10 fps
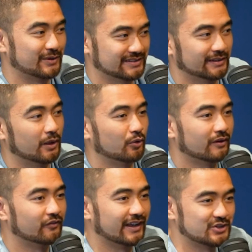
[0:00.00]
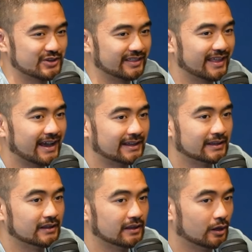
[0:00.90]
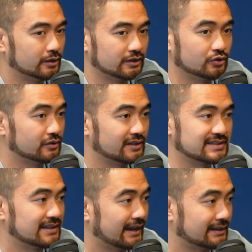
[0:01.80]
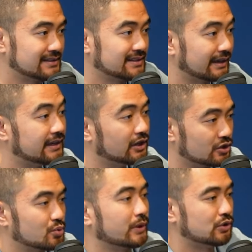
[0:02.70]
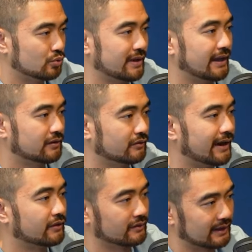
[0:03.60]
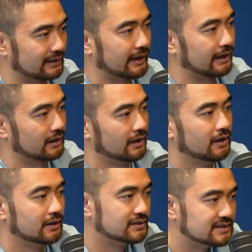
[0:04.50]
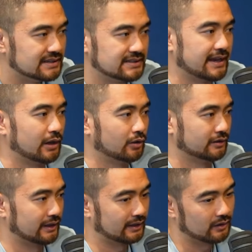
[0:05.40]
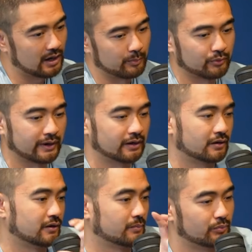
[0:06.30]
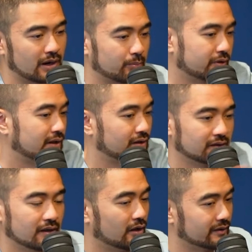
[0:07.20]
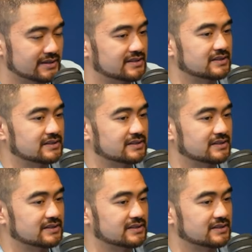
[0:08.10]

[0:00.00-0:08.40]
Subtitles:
was another reflection that on an early slide, it's like, here's what you get, rather than like detail on like operator, property, all this